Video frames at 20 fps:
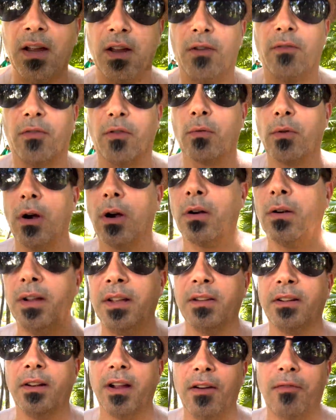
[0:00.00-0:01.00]
Ferrari
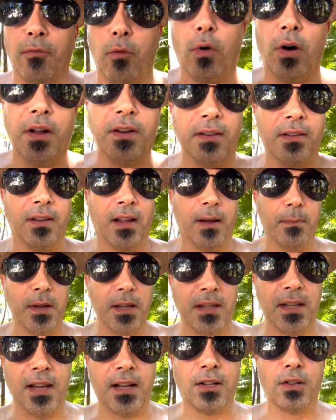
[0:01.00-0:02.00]
and their F1, I
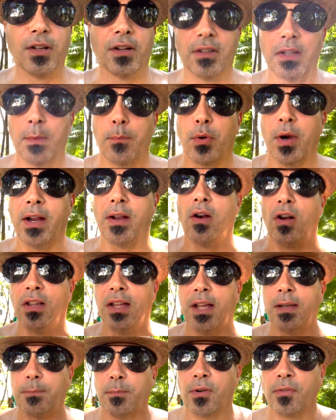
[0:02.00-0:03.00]
mean, they clearly bring all
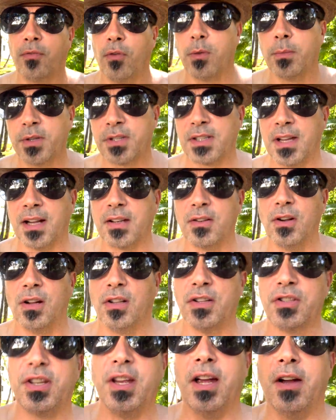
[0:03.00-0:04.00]
that performance
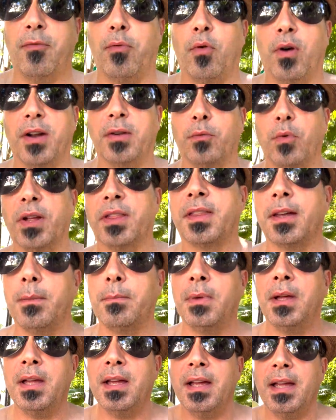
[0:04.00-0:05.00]
technology F1 with
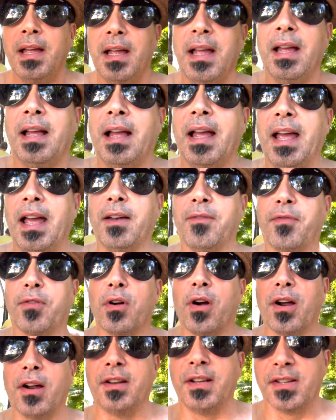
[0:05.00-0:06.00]
them, and
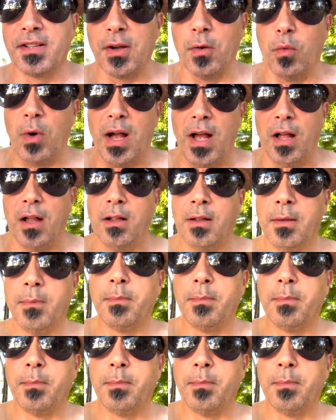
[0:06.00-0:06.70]
Ferrari does it well.